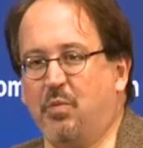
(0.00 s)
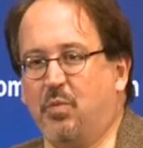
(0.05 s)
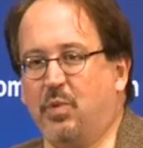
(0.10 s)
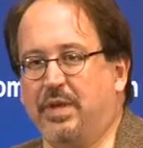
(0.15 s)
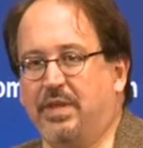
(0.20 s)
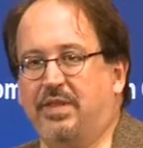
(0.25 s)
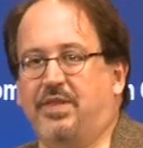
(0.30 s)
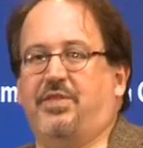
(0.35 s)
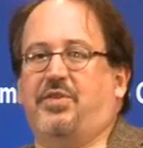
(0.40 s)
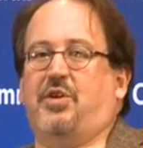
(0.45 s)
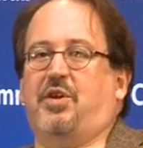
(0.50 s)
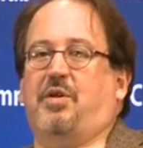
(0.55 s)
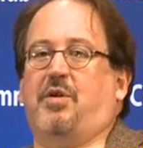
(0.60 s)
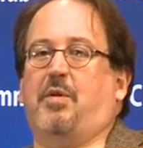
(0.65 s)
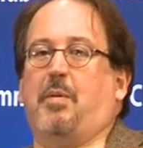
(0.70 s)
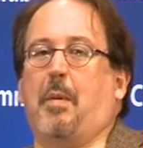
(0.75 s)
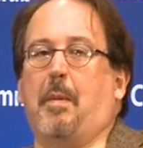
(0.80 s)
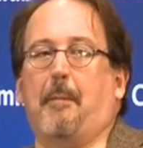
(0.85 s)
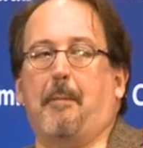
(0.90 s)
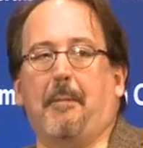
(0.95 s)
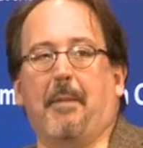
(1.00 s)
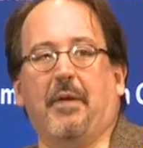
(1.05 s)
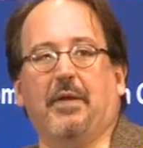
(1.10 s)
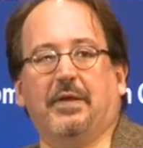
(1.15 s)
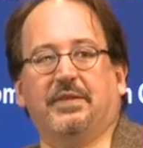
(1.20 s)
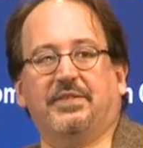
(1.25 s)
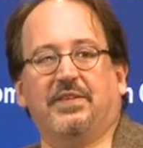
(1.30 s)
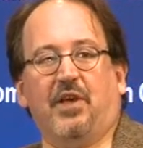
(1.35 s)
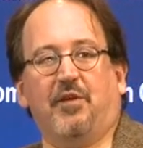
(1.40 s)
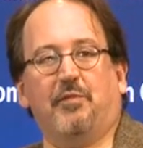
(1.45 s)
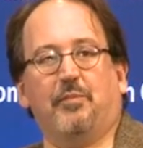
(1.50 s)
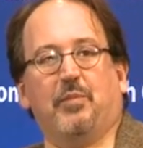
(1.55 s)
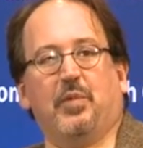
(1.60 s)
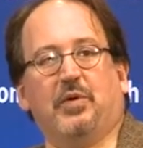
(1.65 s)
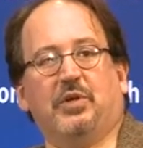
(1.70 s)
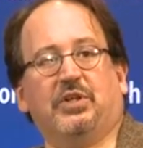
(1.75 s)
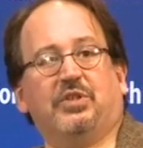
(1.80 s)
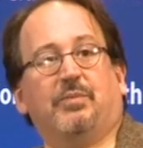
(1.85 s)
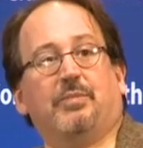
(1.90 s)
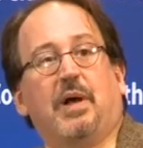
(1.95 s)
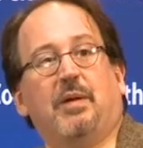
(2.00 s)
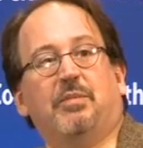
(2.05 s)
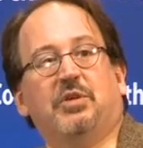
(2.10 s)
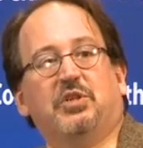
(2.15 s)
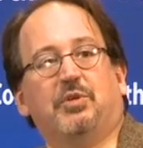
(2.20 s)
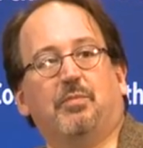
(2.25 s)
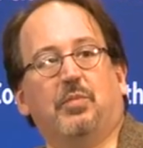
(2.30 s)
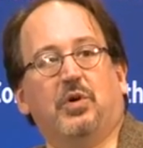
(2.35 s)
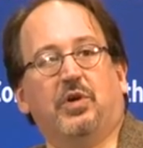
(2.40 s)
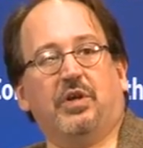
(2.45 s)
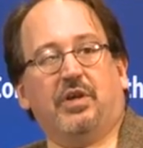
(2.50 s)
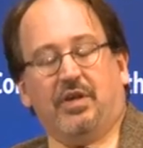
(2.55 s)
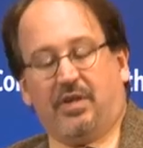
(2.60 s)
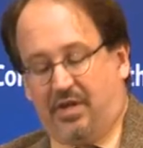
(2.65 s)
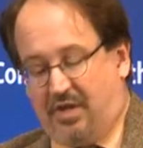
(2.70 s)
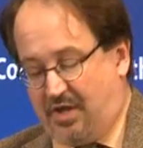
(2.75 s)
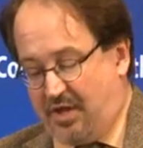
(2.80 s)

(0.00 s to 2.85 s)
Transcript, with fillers: with their self-published book,